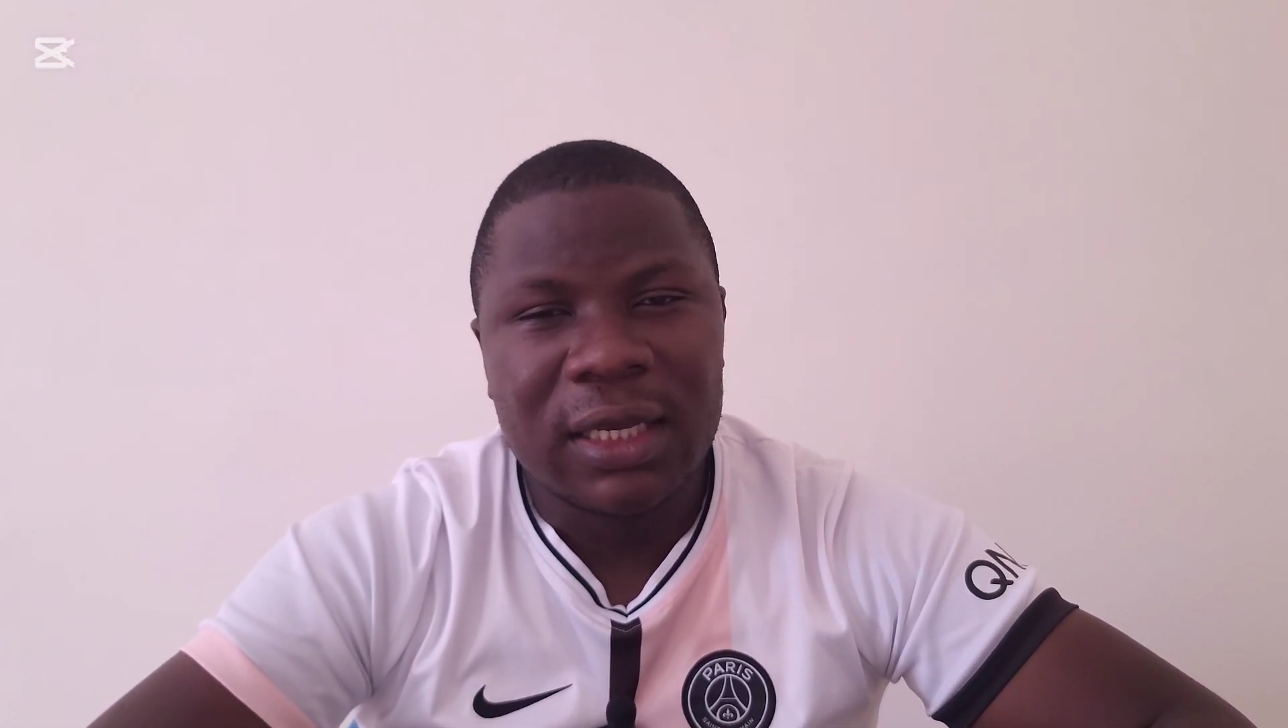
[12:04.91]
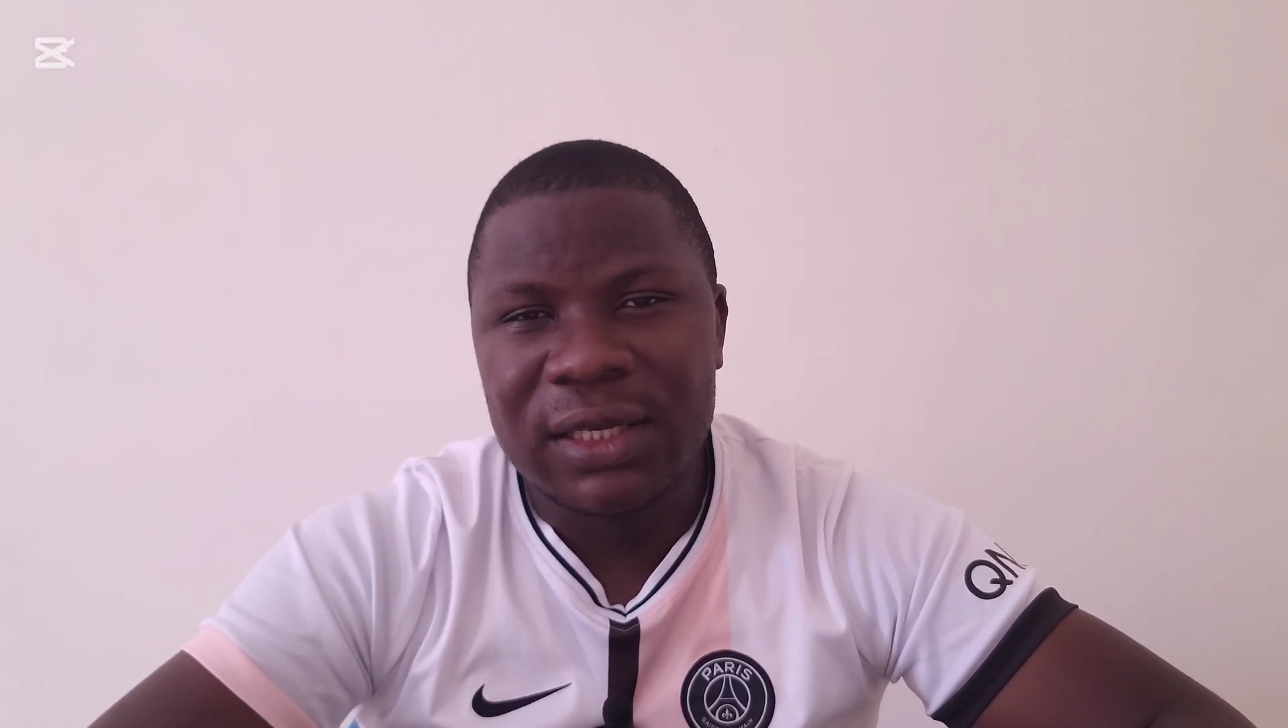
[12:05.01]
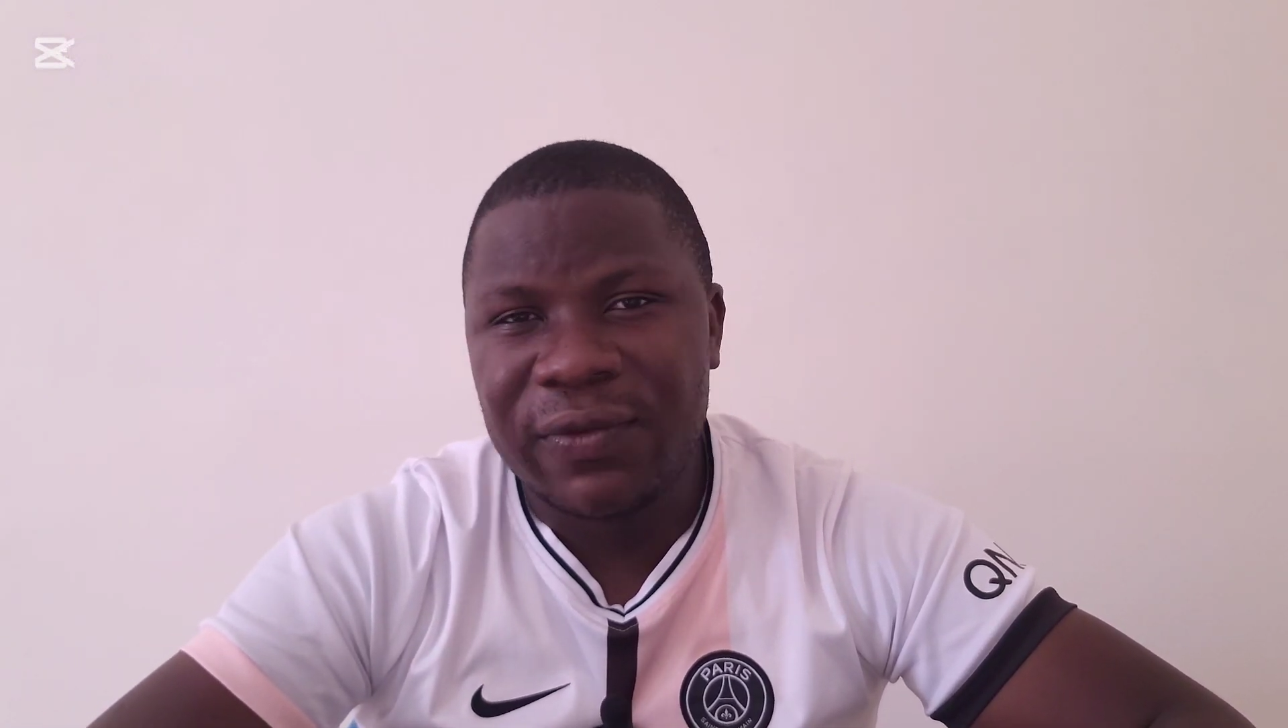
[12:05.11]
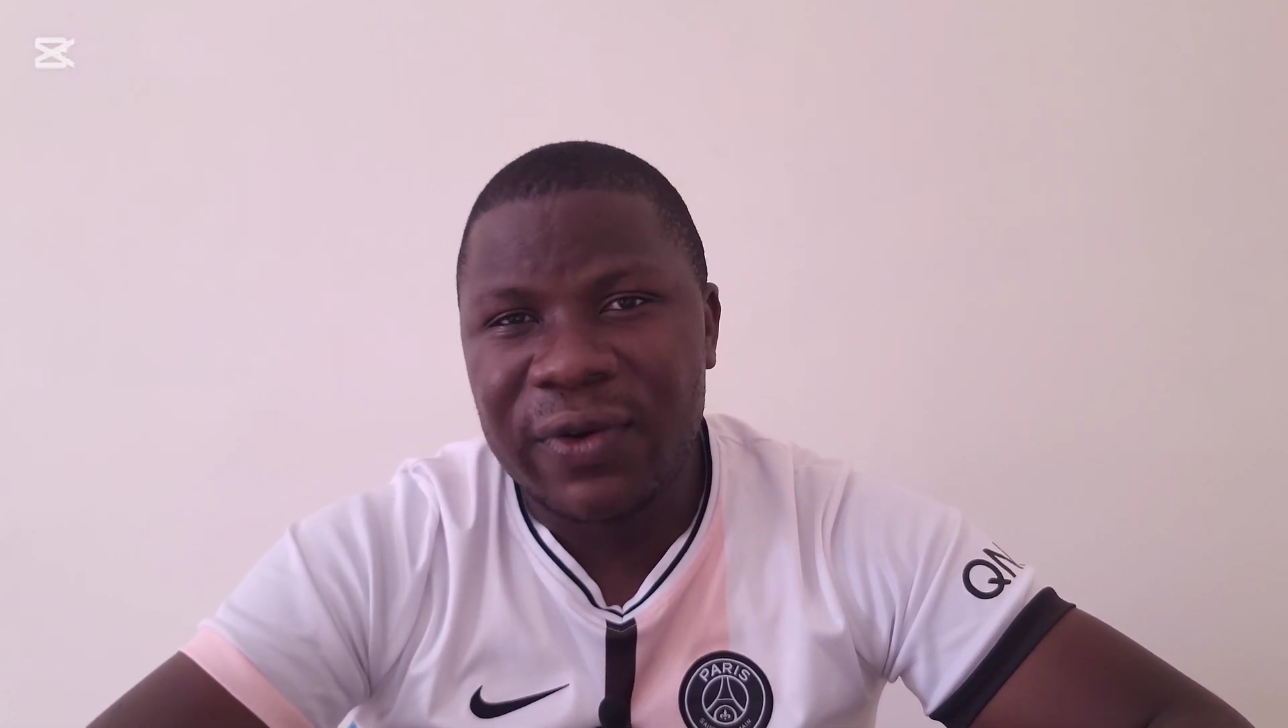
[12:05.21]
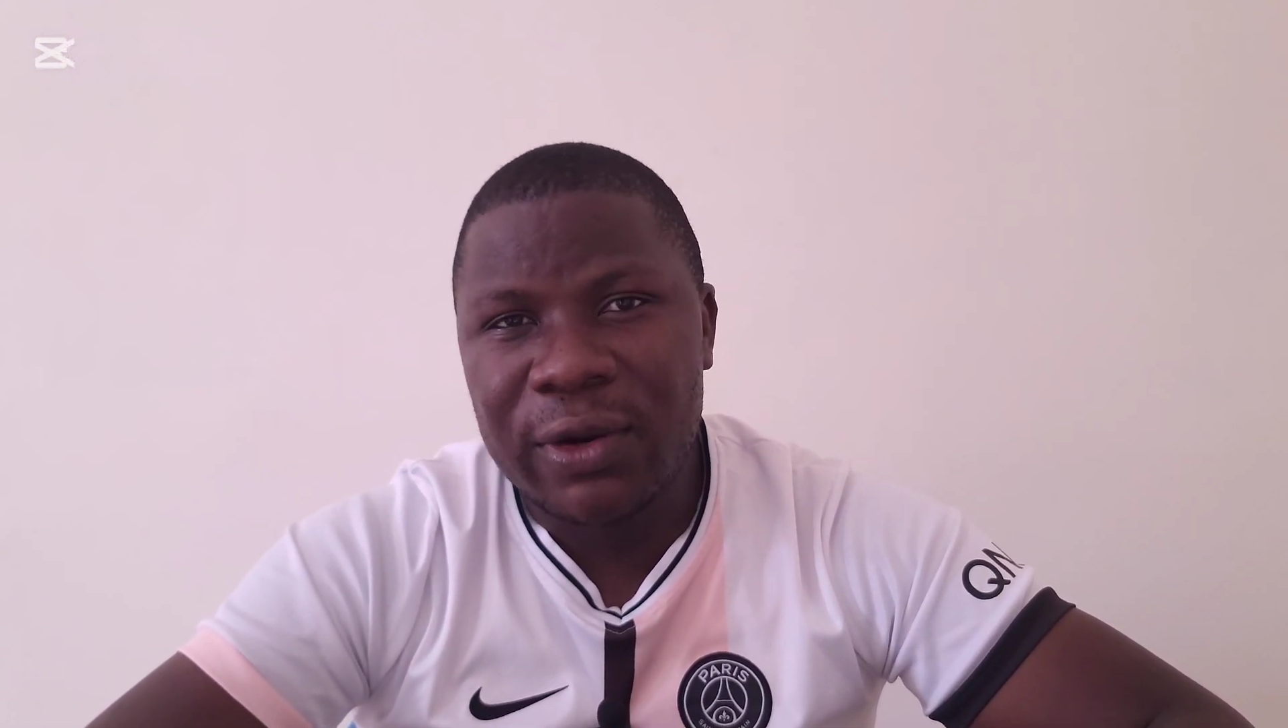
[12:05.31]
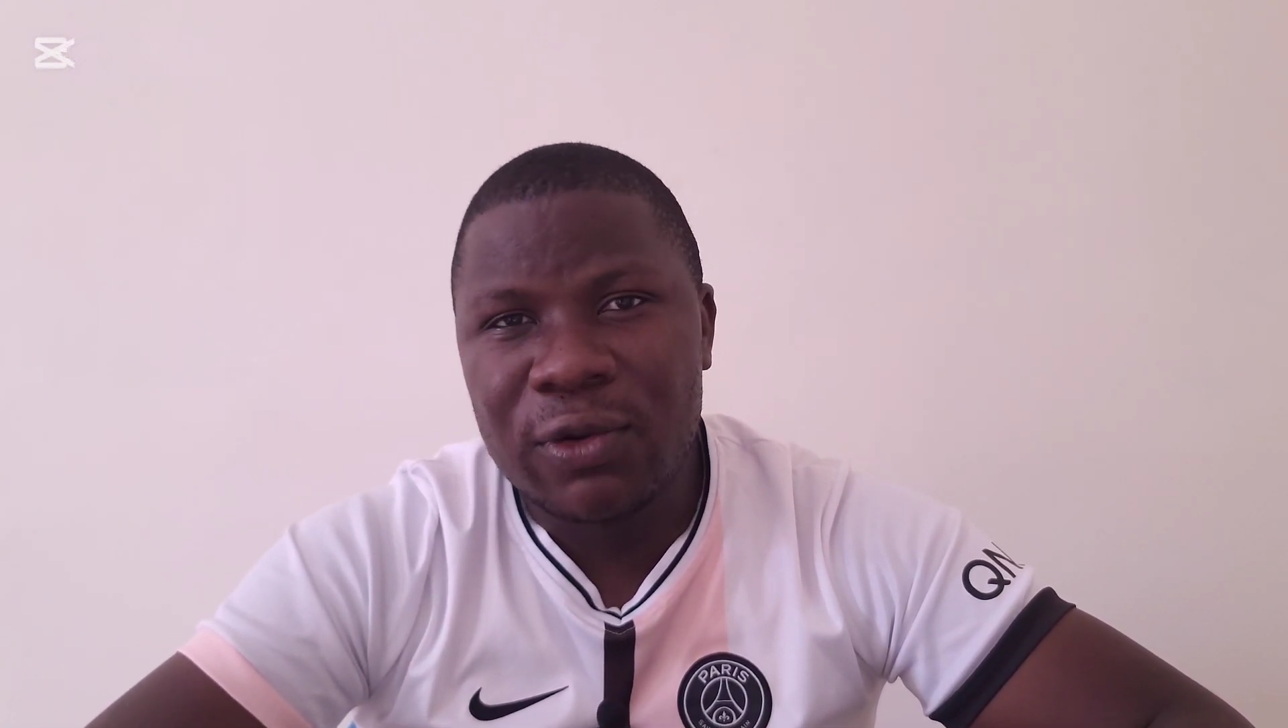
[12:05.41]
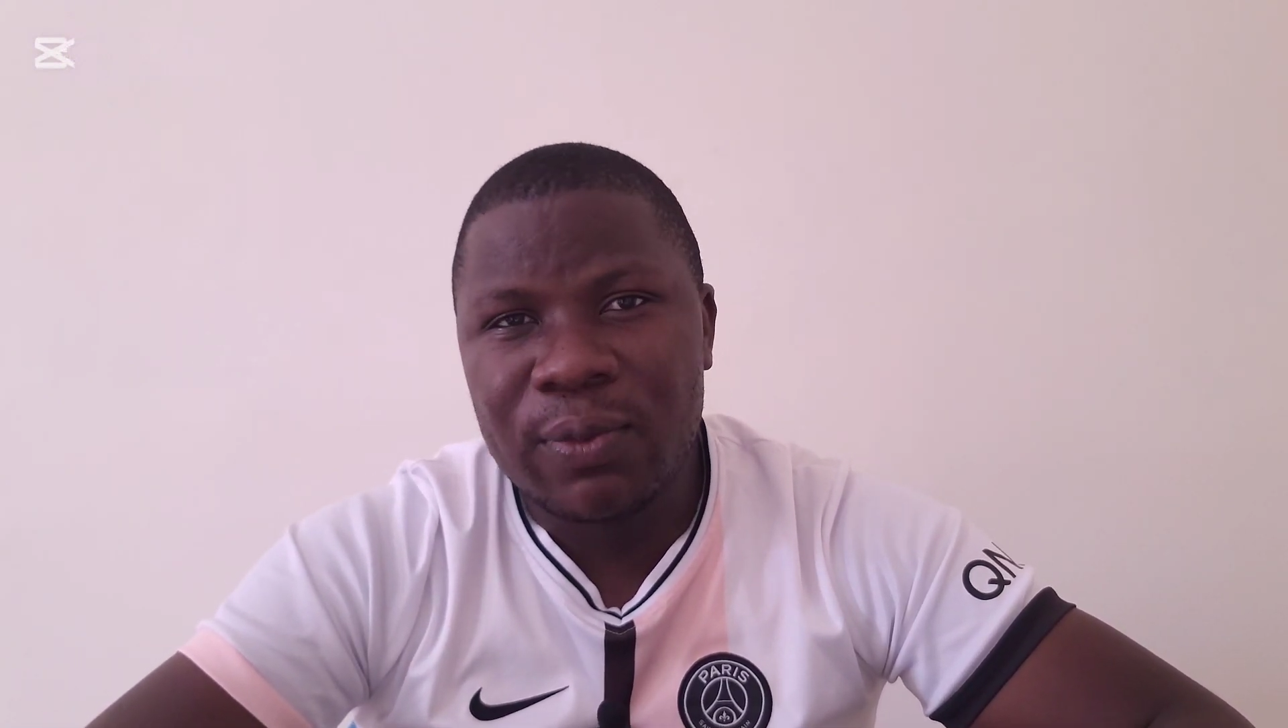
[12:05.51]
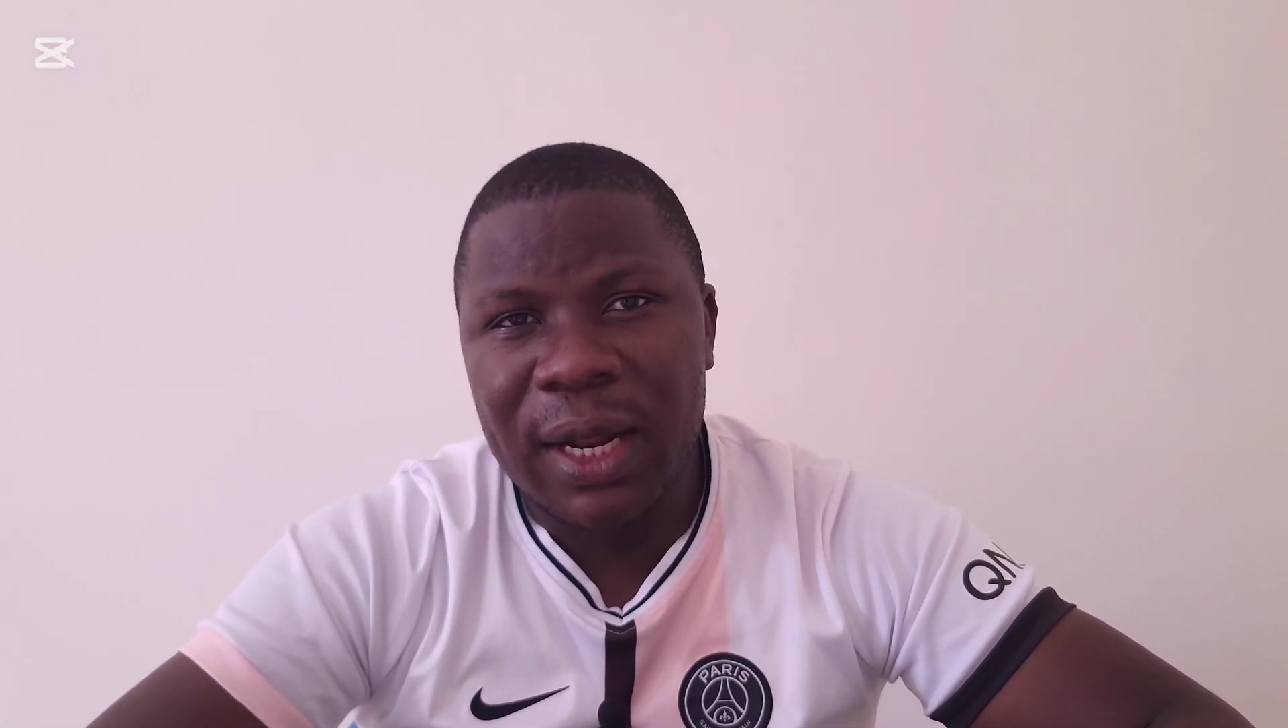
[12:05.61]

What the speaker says: is a very good